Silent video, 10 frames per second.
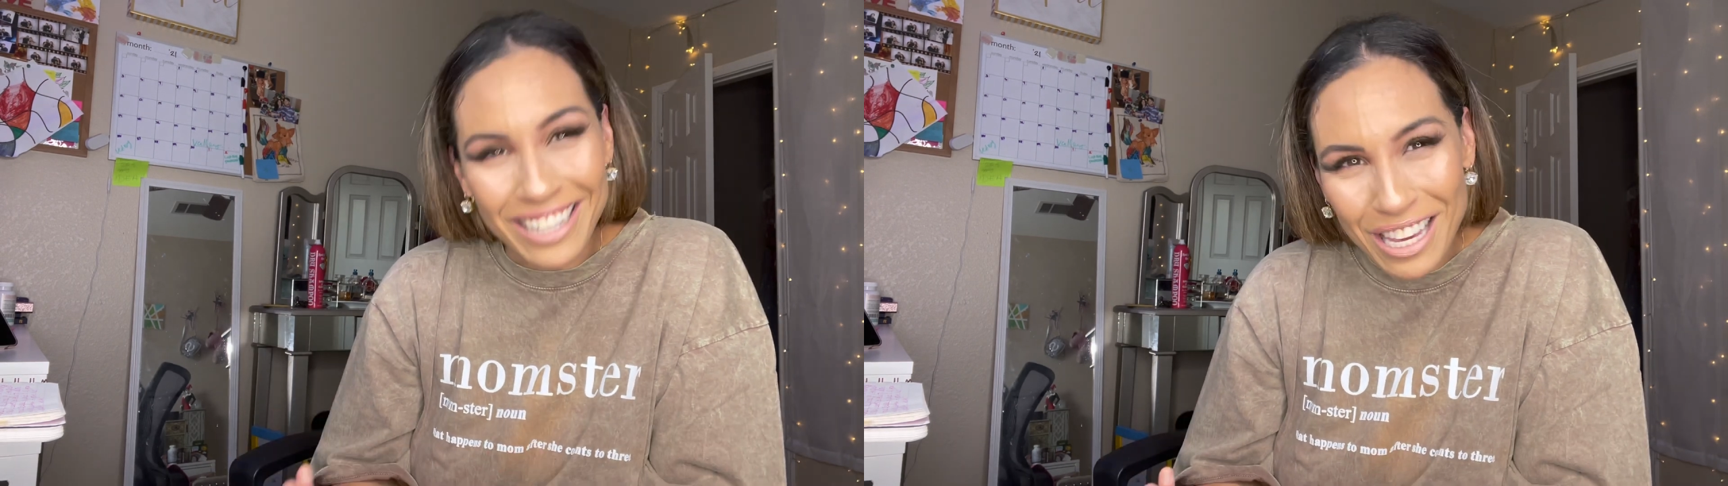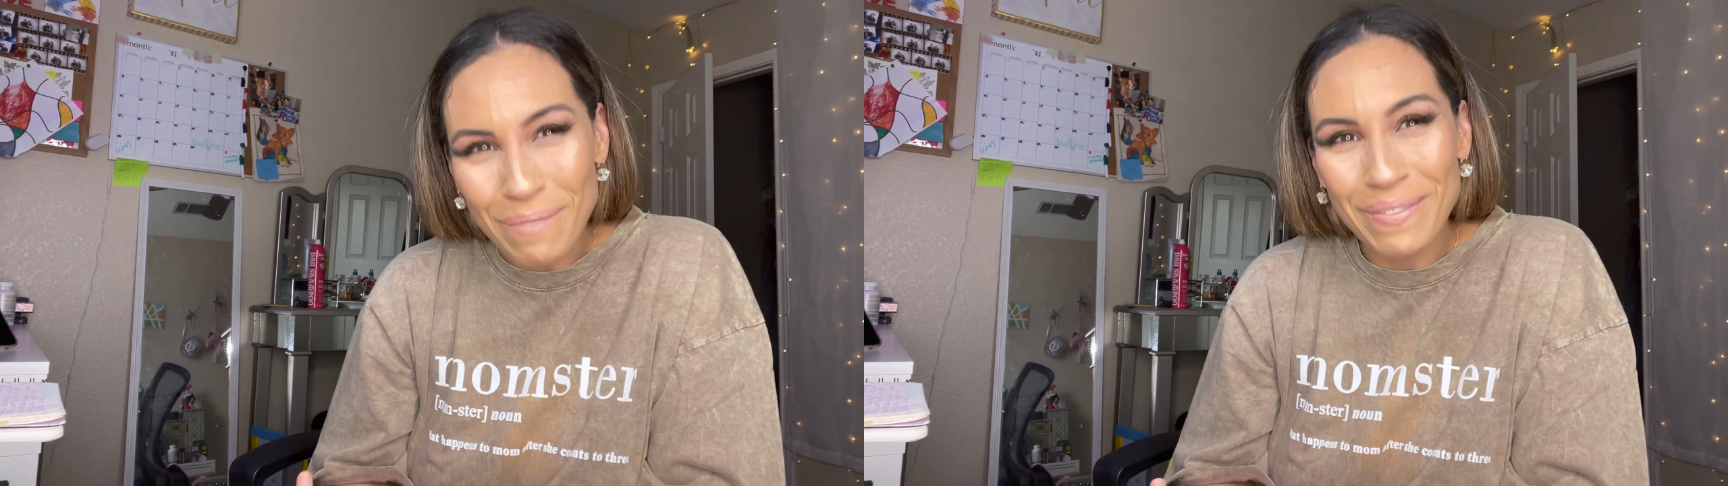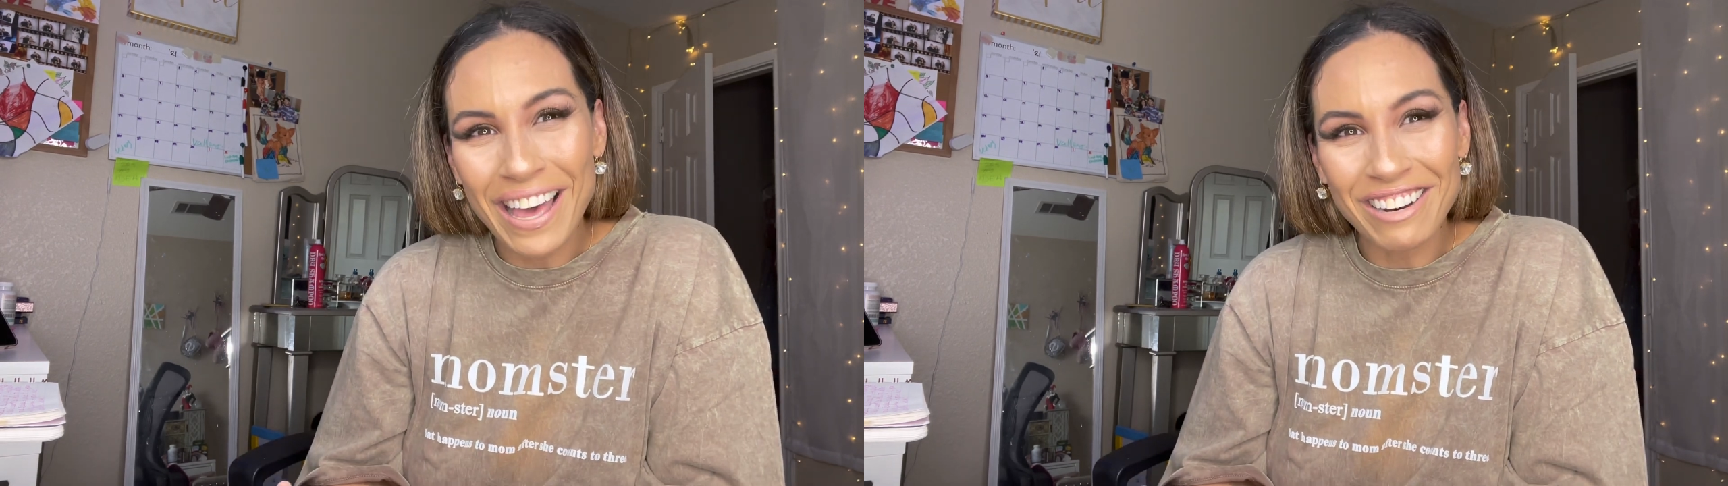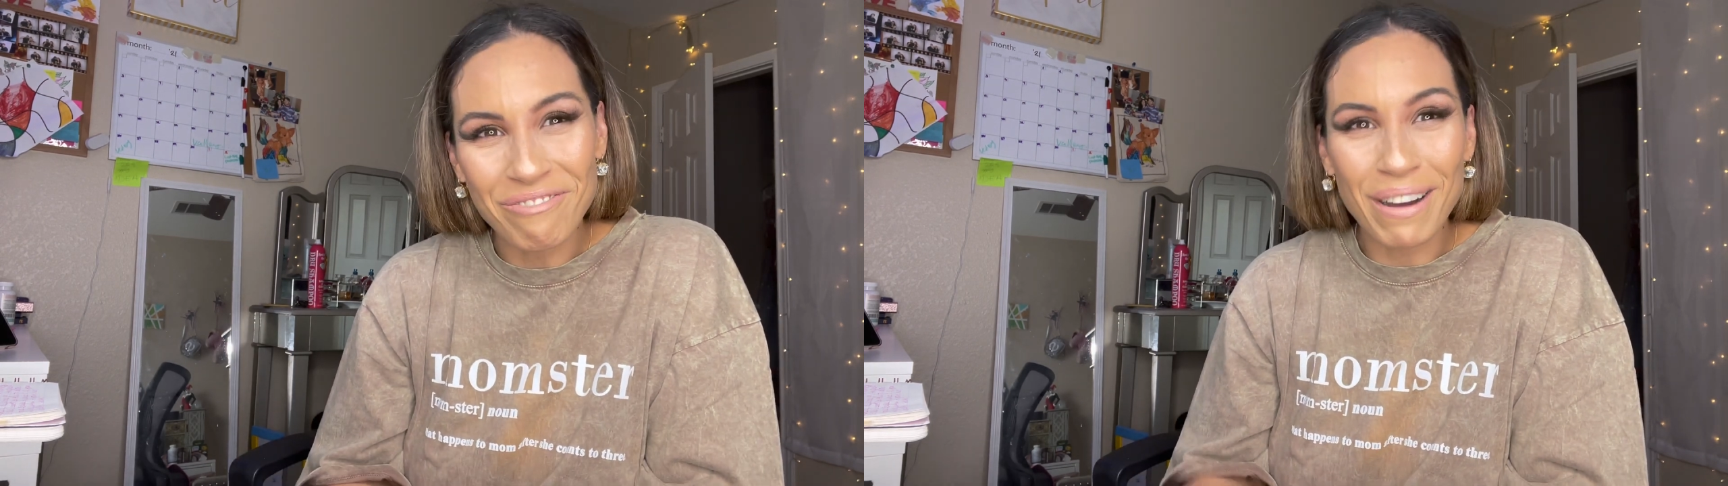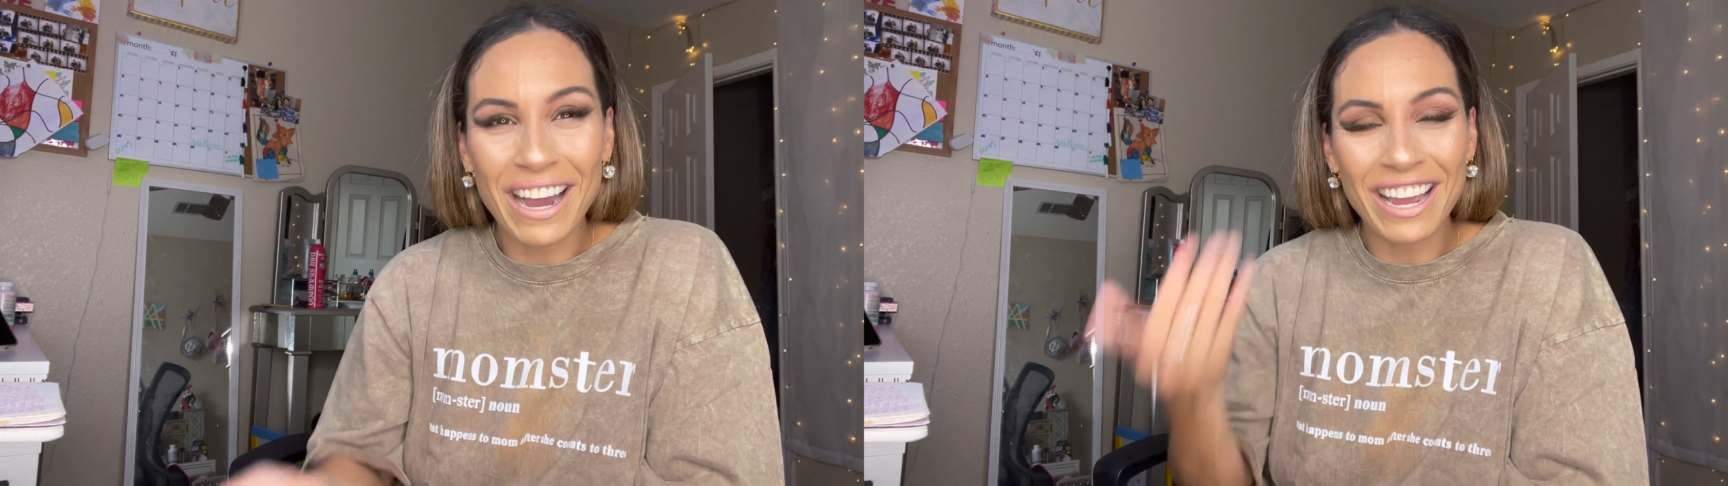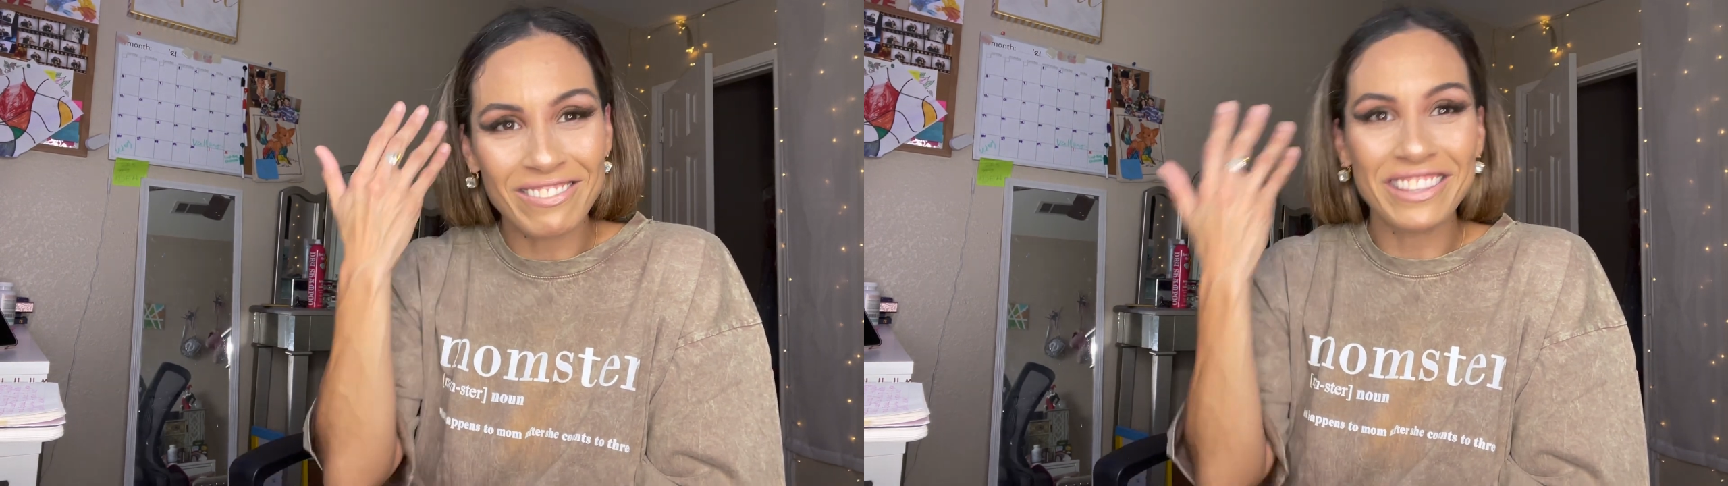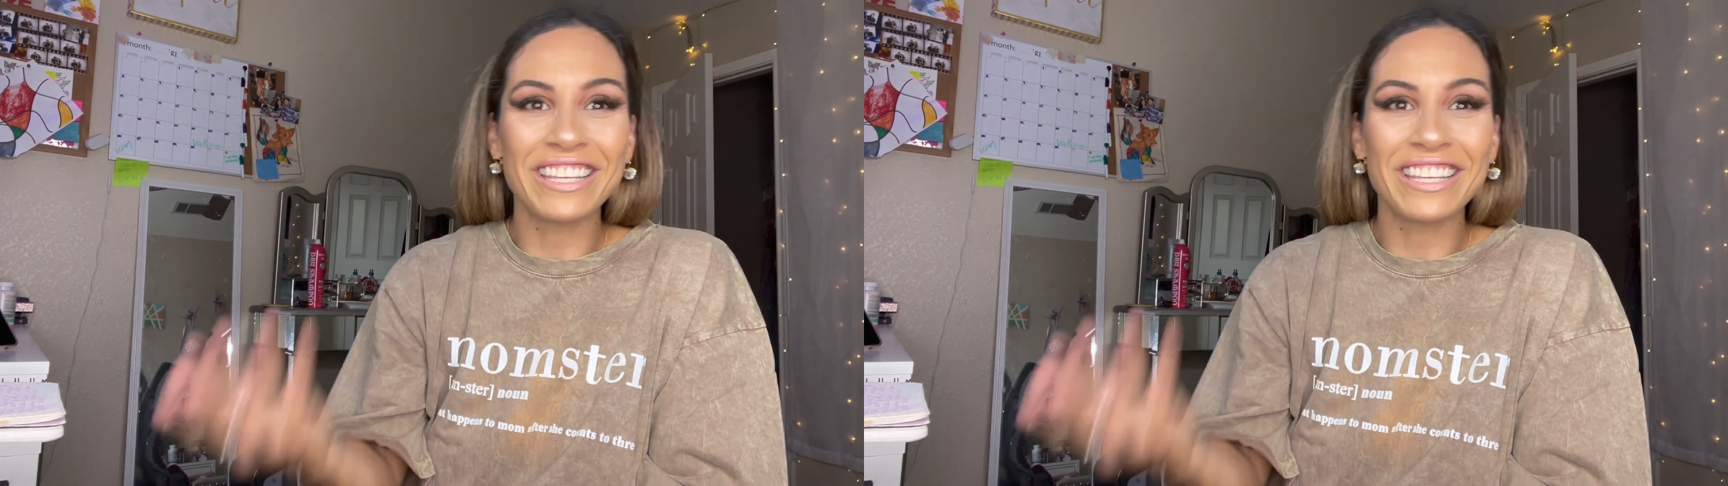keep that in mind when